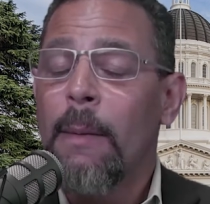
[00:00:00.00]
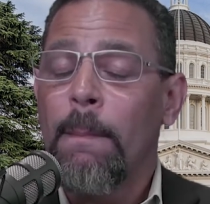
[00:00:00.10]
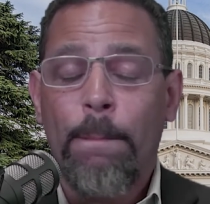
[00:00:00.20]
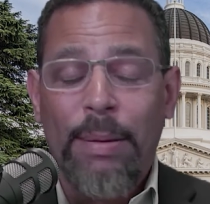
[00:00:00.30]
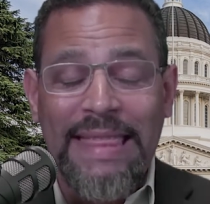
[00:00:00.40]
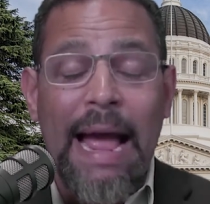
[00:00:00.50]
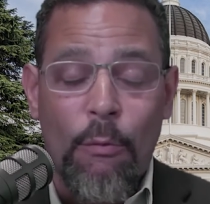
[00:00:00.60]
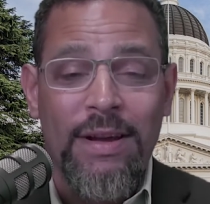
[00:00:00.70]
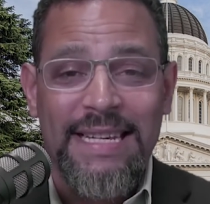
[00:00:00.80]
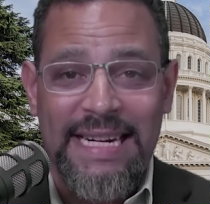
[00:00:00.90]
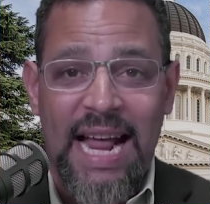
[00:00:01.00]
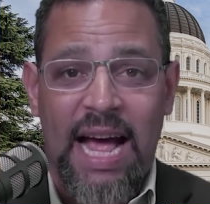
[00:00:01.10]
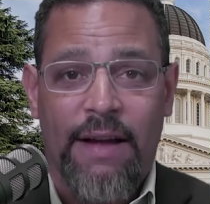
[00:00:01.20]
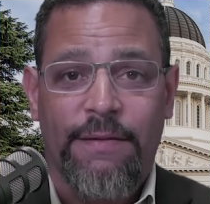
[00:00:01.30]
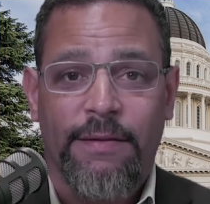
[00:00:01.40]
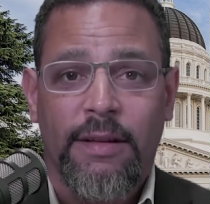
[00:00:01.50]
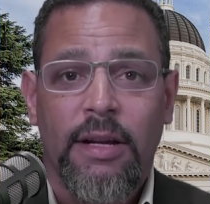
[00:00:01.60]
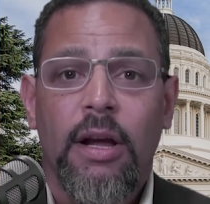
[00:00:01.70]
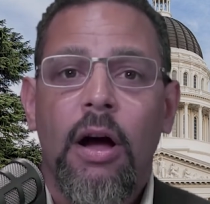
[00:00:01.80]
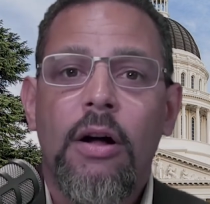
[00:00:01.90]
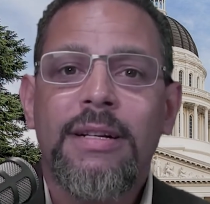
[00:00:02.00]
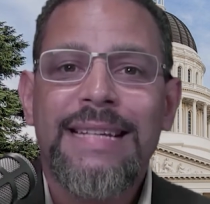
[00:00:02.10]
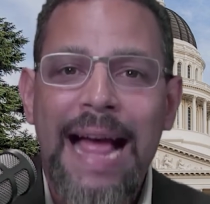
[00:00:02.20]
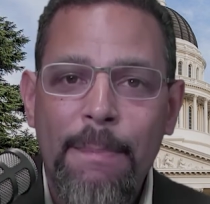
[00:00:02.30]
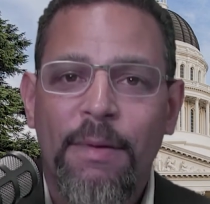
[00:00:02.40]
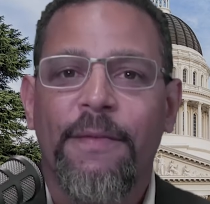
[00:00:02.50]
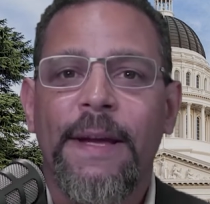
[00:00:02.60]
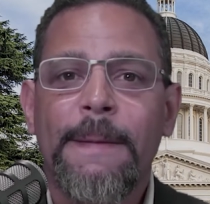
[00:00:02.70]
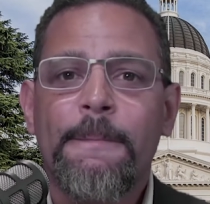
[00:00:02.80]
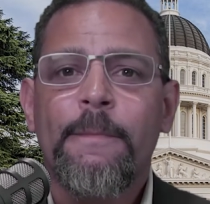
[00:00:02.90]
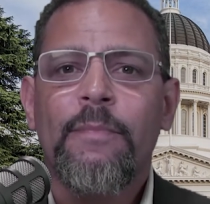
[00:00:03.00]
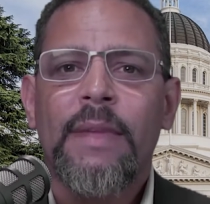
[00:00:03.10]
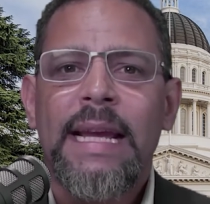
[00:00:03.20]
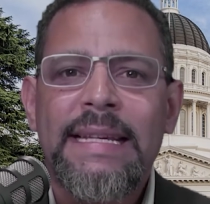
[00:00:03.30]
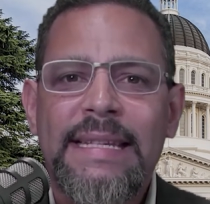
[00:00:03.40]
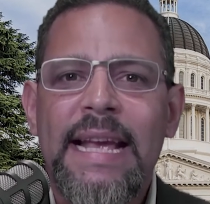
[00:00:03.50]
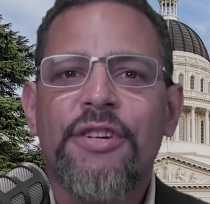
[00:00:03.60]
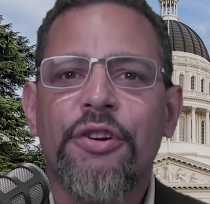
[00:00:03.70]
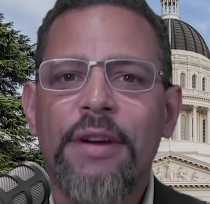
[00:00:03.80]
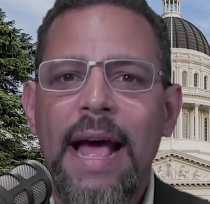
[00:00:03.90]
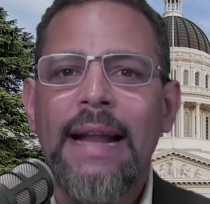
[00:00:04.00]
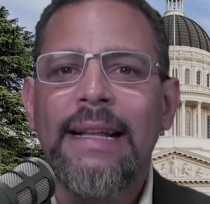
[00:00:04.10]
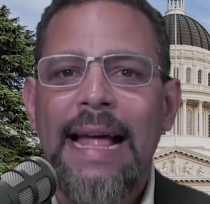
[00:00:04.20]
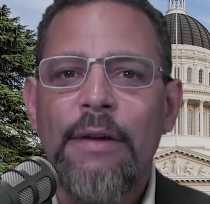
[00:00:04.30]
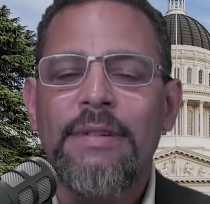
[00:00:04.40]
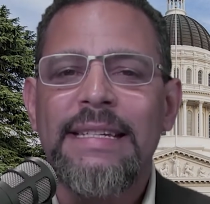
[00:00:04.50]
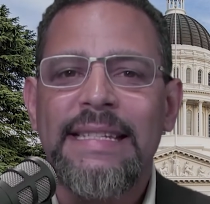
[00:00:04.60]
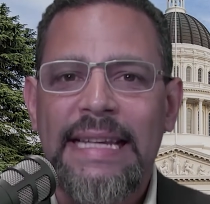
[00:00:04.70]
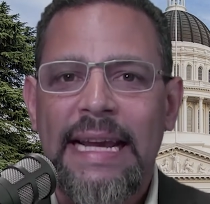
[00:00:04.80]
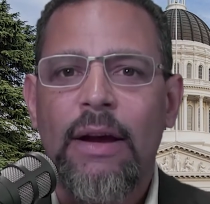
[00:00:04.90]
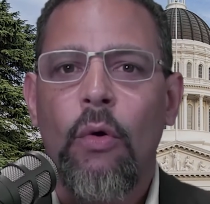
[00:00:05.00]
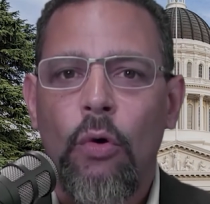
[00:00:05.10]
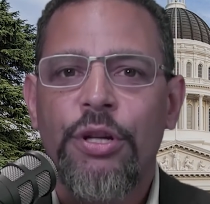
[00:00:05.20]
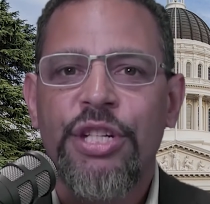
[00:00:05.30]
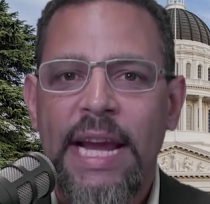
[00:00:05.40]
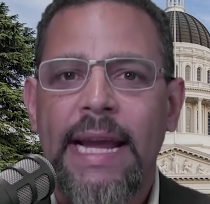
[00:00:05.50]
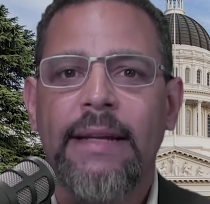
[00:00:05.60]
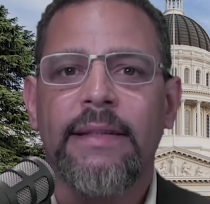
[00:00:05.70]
But that wasn't enough. On top of it, he says you're not allowed to sing or chant.